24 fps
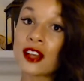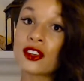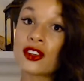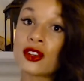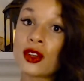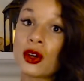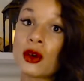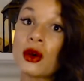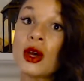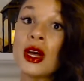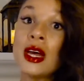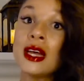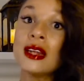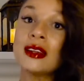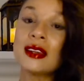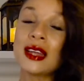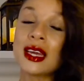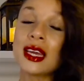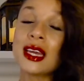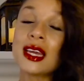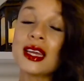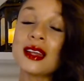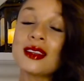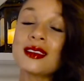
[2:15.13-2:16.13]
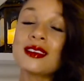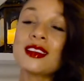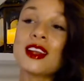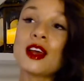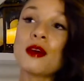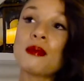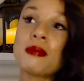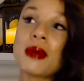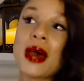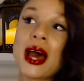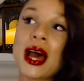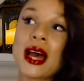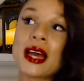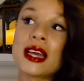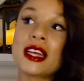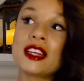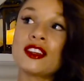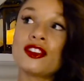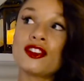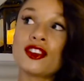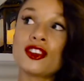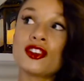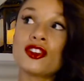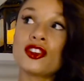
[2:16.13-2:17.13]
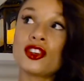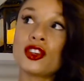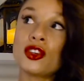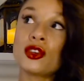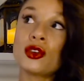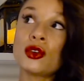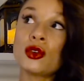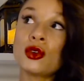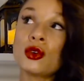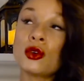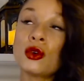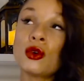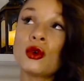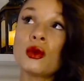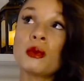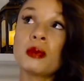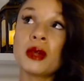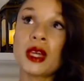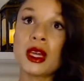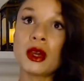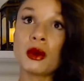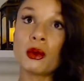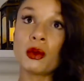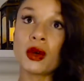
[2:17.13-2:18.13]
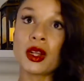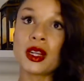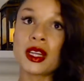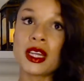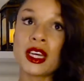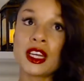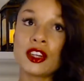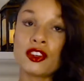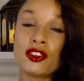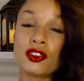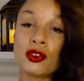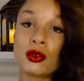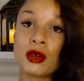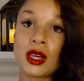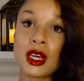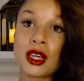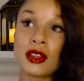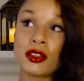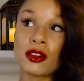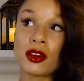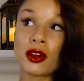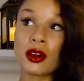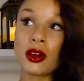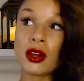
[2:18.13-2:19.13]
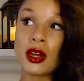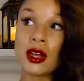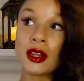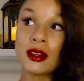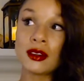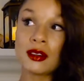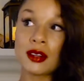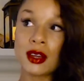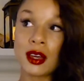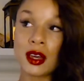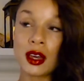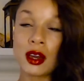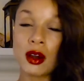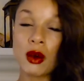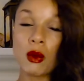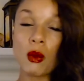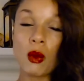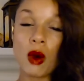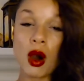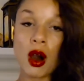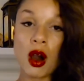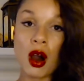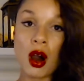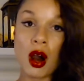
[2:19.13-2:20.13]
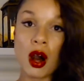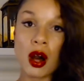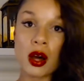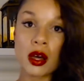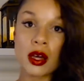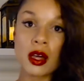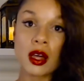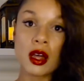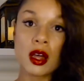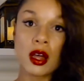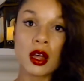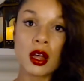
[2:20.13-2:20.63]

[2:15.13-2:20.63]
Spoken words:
So taking a step back is just you being willing to either take a walk,